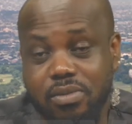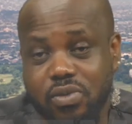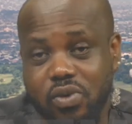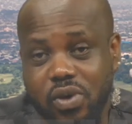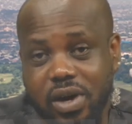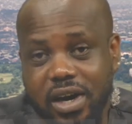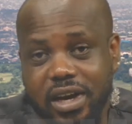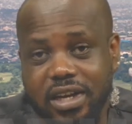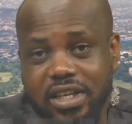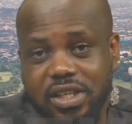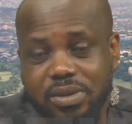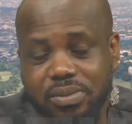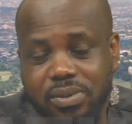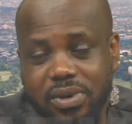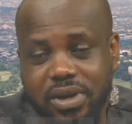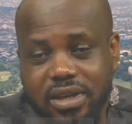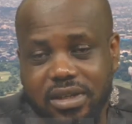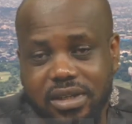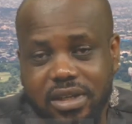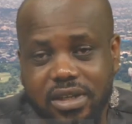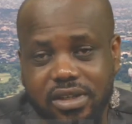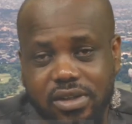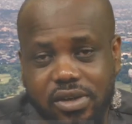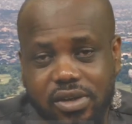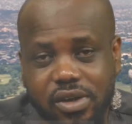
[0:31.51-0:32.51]
widespread
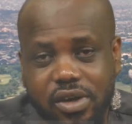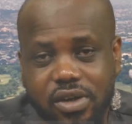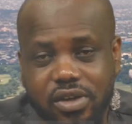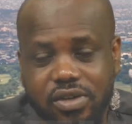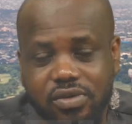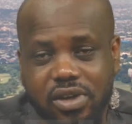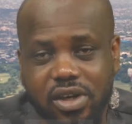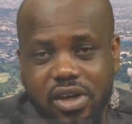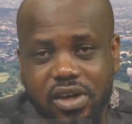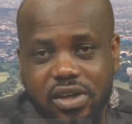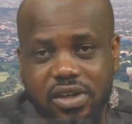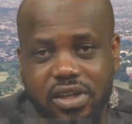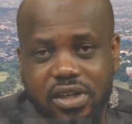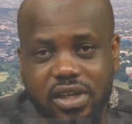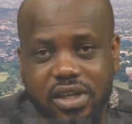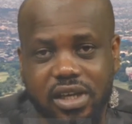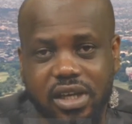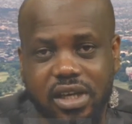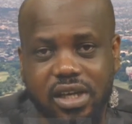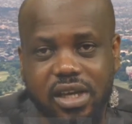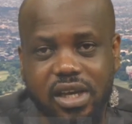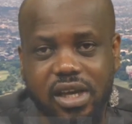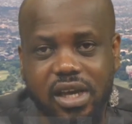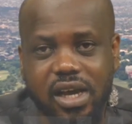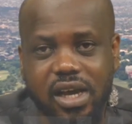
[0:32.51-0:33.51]
discourse regarding